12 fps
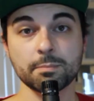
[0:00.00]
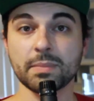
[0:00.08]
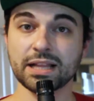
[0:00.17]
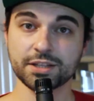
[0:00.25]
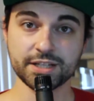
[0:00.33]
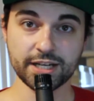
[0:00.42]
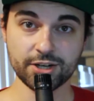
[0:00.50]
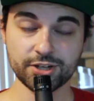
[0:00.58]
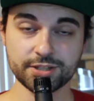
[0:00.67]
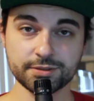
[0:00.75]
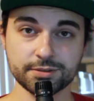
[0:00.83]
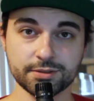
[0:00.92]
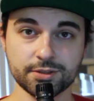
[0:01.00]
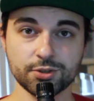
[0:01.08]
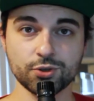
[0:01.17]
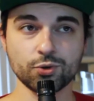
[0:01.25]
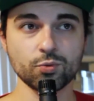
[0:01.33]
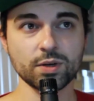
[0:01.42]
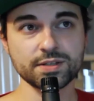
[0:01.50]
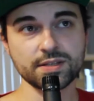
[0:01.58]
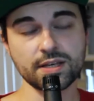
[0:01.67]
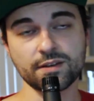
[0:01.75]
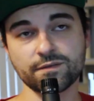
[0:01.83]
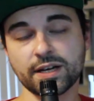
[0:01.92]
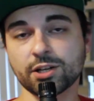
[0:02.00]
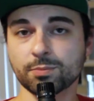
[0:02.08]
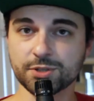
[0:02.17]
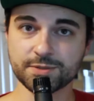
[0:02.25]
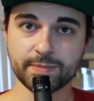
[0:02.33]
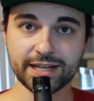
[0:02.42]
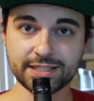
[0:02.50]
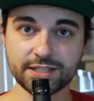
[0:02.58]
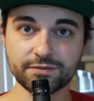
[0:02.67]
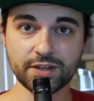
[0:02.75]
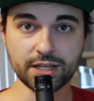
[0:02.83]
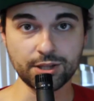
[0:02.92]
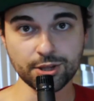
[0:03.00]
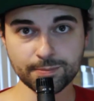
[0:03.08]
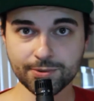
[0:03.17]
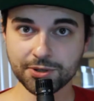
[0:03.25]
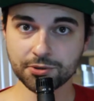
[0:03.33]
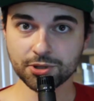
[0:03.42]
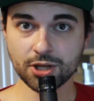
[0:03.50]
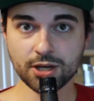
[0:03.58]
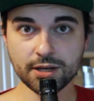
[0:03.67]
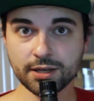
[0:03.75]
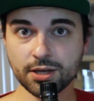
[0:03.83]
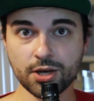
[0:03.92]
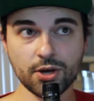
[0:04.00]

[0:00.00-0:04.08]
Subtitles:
Malinarin, who was the final perspective in the prologue,